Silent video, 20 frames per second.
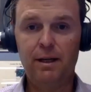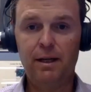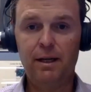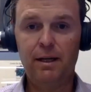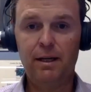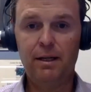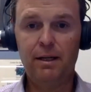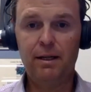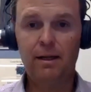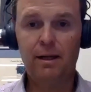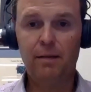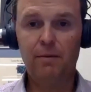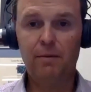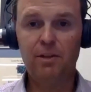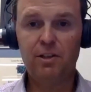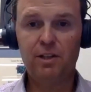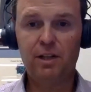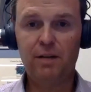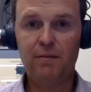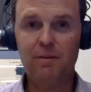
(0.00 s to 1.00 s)
and how
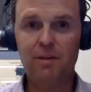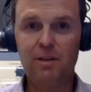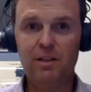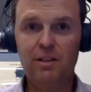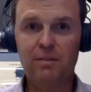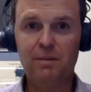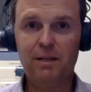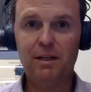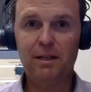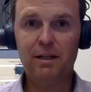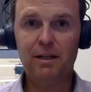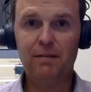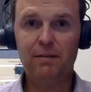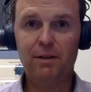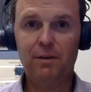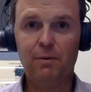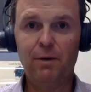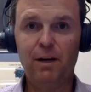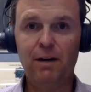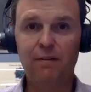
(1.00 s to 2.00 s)
much time are they spending
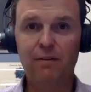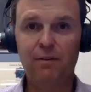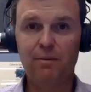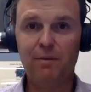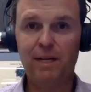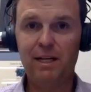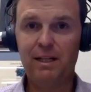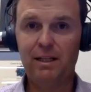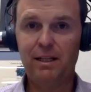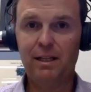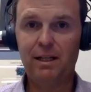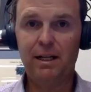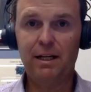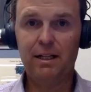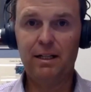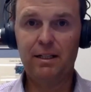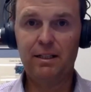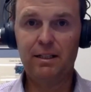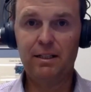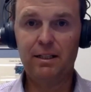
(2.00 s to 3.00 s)
even away from
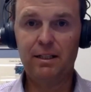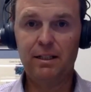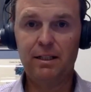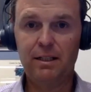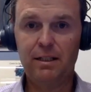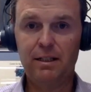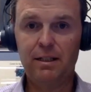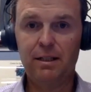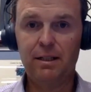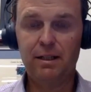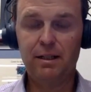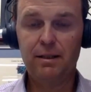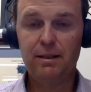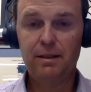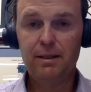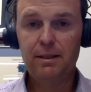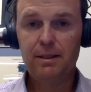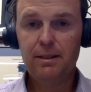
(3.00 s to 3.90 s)
athletics and, uh,